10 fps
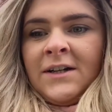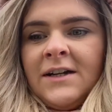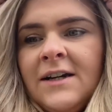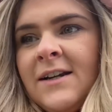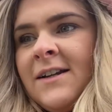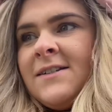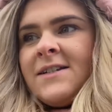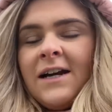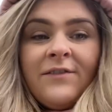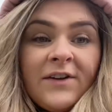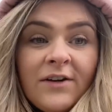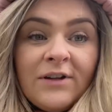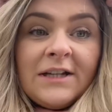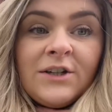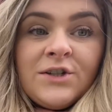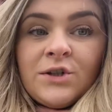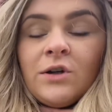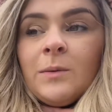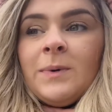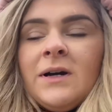it is definitely a really good
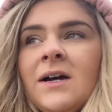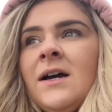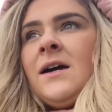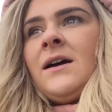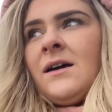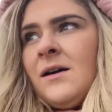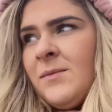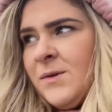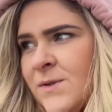job. You know, in